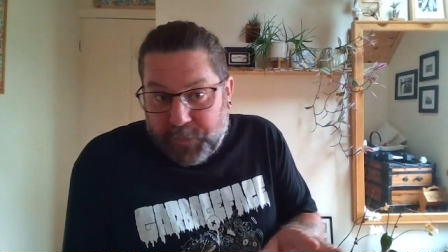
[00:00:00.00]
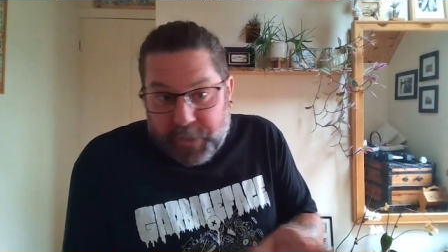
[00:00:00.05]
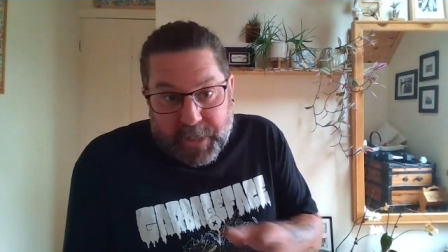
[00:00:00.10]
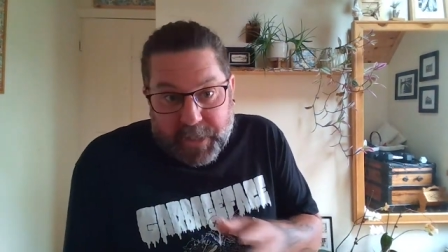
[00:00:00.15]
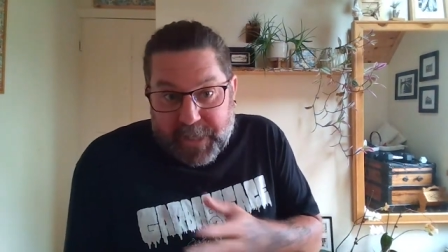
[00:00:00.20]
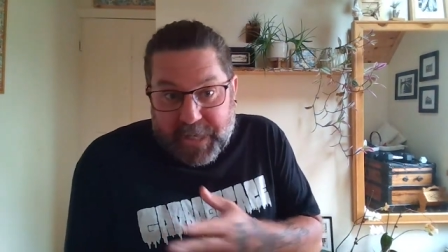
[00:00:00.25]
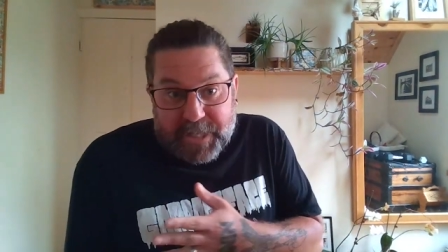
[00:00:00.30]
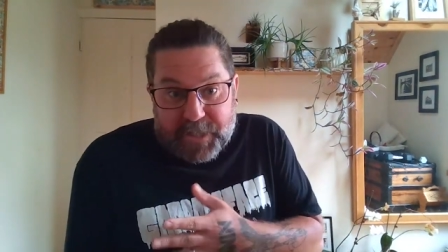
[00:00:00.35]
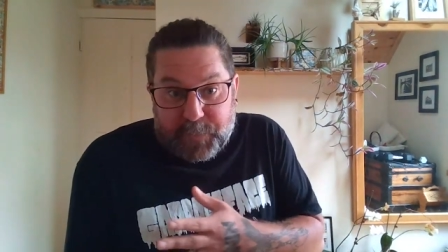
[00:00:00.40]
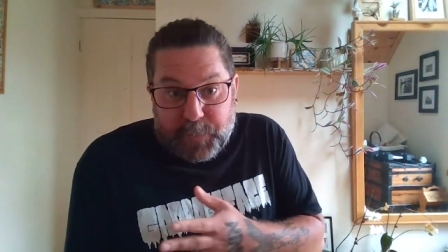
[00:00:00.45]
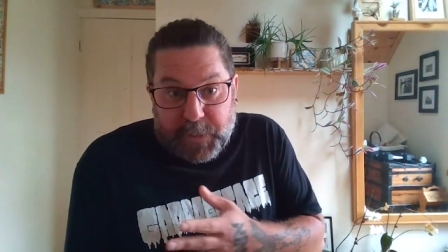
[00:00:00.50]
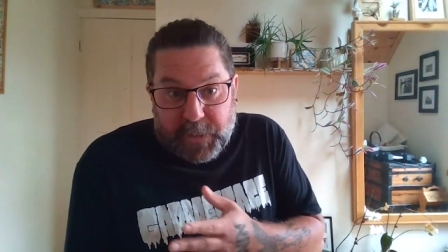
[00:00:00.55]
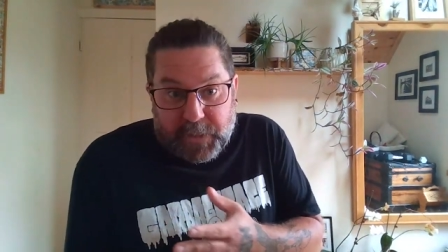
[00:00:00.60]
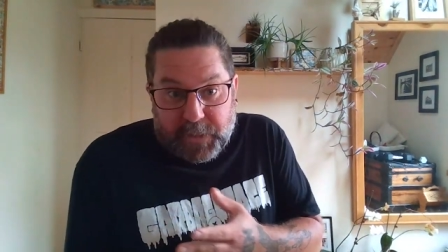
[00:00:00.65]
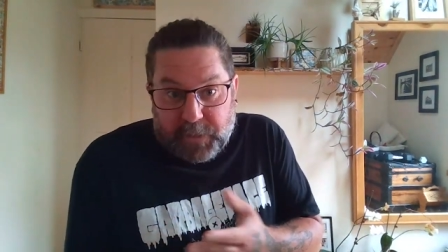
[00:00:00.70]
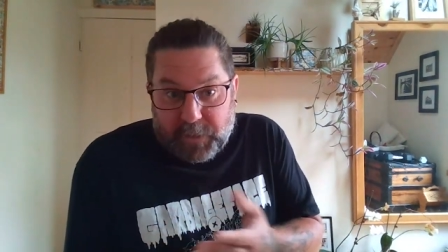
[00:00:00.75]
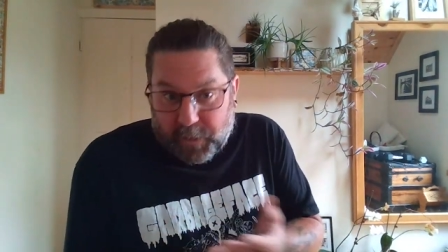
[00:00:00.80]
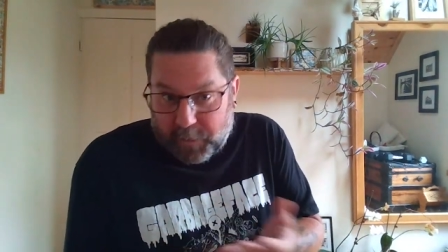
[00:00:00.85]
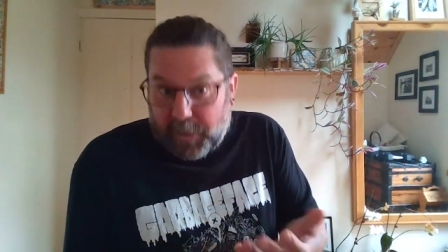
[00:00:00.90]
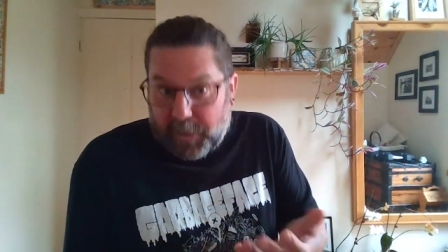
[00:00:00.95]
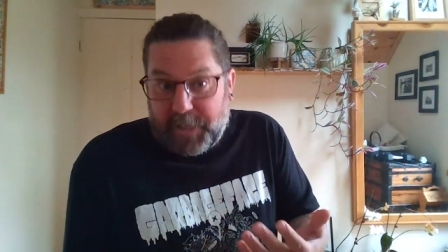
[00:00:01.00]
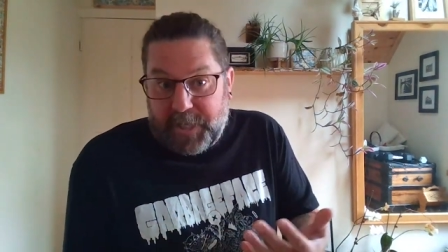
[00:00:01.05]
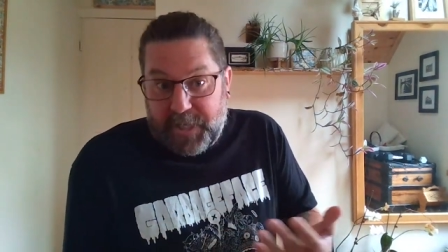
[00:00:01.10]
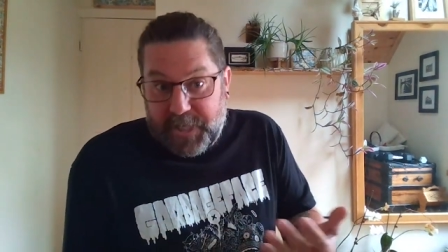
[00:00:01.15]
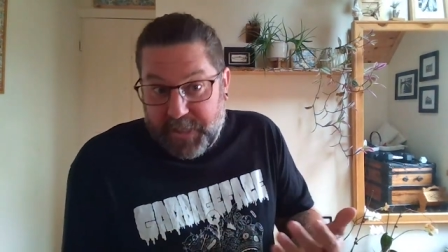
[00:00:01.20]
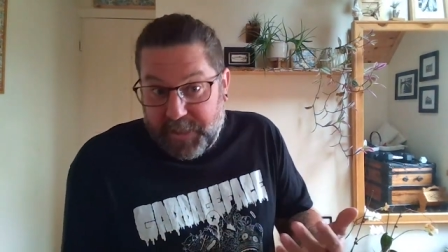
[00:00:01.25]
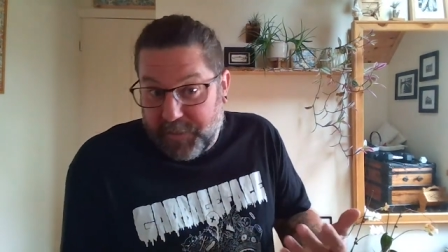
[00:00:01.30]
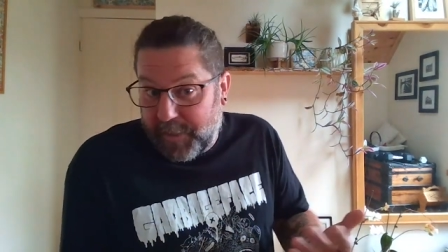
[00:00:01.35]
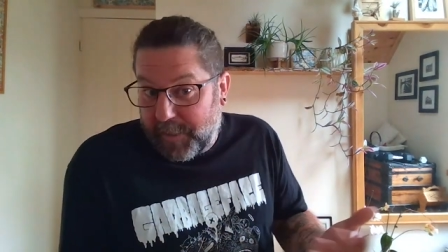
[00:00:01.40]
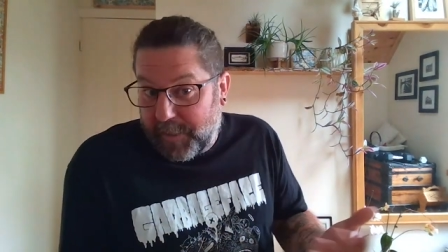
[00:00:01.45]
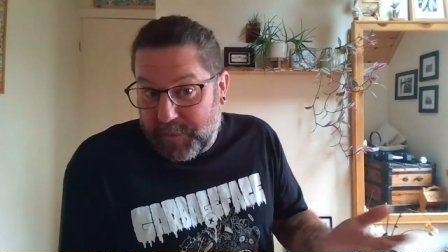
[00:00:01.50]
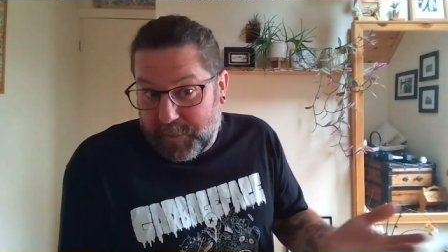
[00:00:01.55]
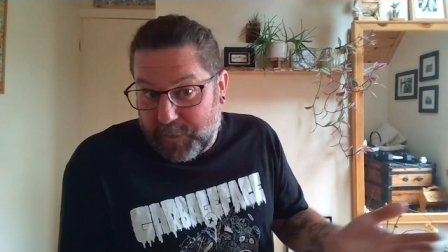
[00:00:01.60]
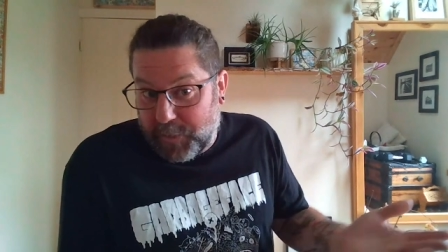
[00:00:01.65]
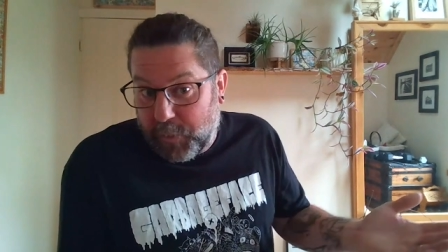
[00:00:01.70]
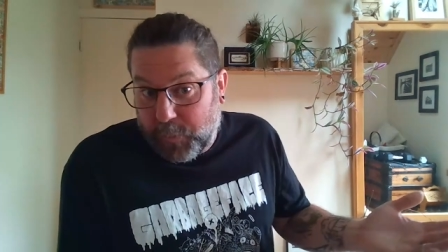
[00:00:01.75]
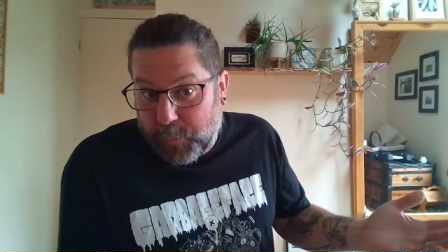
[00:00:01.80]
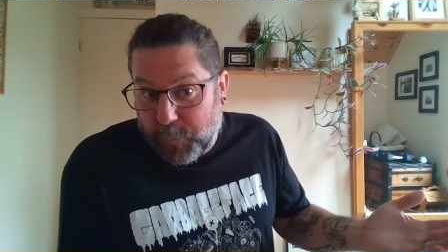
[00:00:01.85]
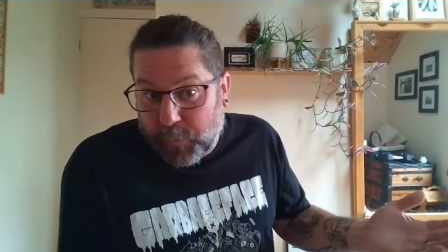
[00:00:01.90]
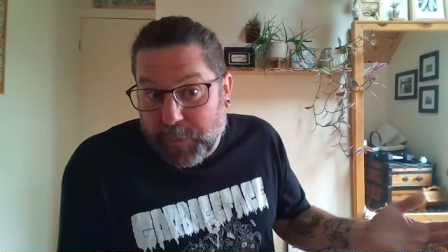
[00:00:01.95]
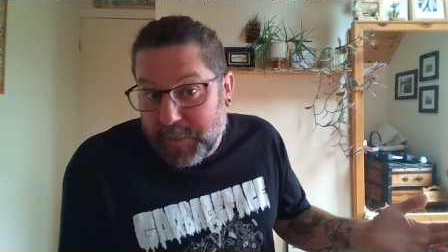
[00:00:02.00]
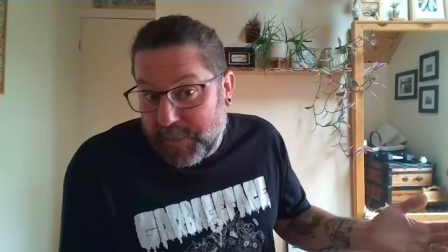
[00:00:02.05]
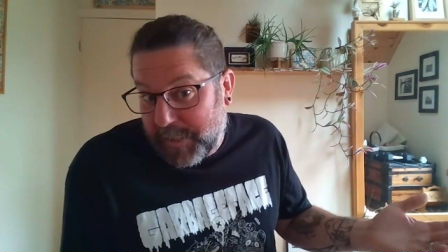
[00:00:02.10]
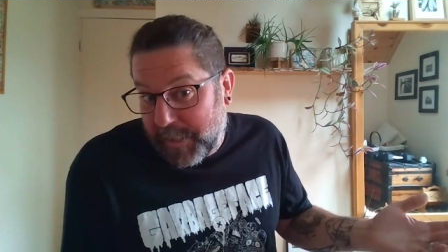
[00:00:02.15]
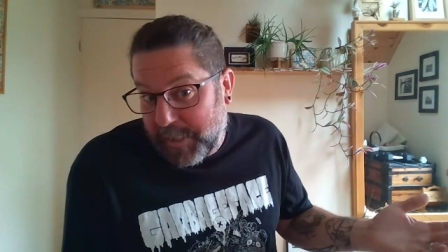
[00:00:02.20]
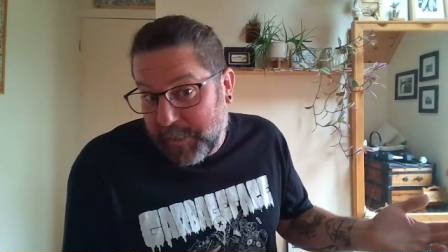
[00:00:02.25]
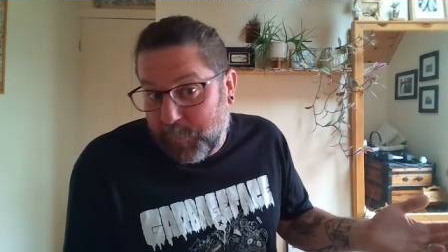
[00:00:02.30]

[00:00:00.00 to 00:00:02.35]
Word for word: and it gets me a lot of heat there too, where it did